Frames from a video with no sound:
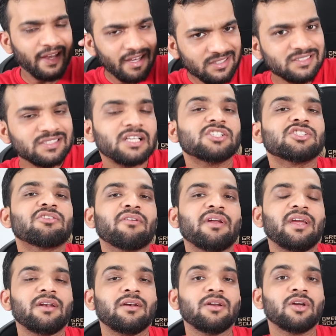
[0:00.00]
is this
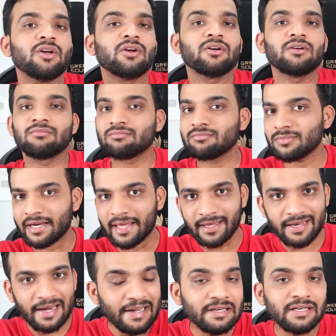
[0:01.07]
train
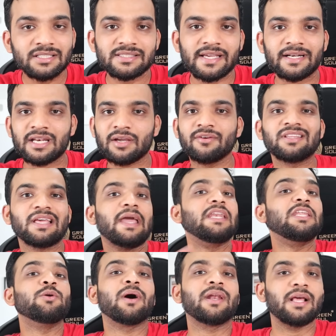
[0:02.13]
like intersecting with
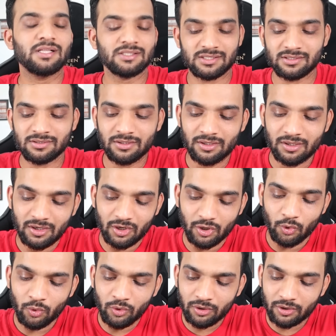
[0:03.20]
anyone else?
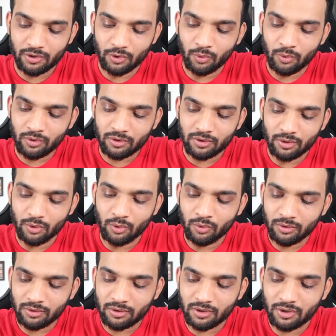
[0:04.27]
No, no,
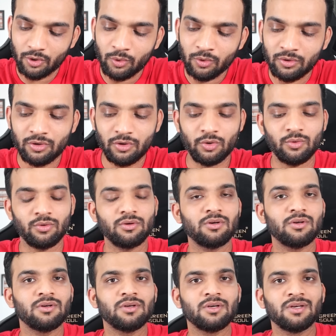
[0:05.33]
no, no, no.
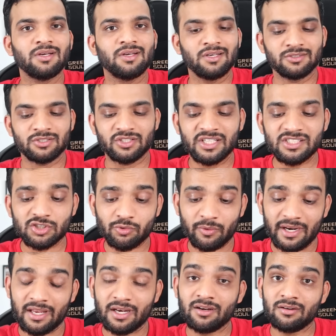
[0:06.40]
So this
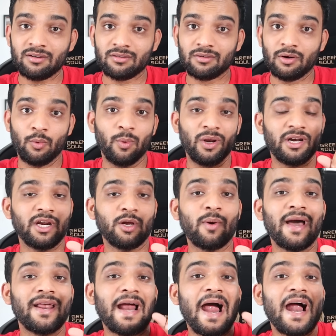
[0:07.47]
train will
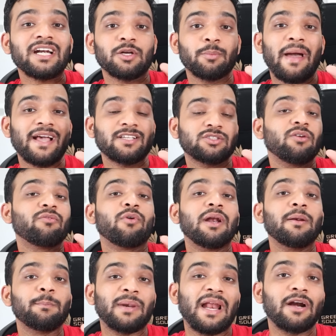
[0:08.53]
require at max of
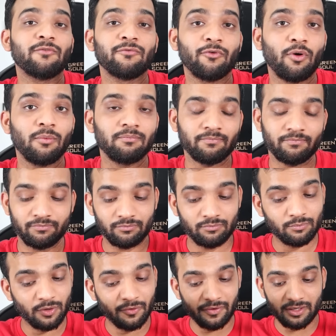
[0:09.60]
one platform.
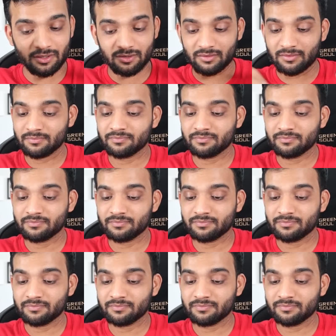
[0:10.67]
Perfect.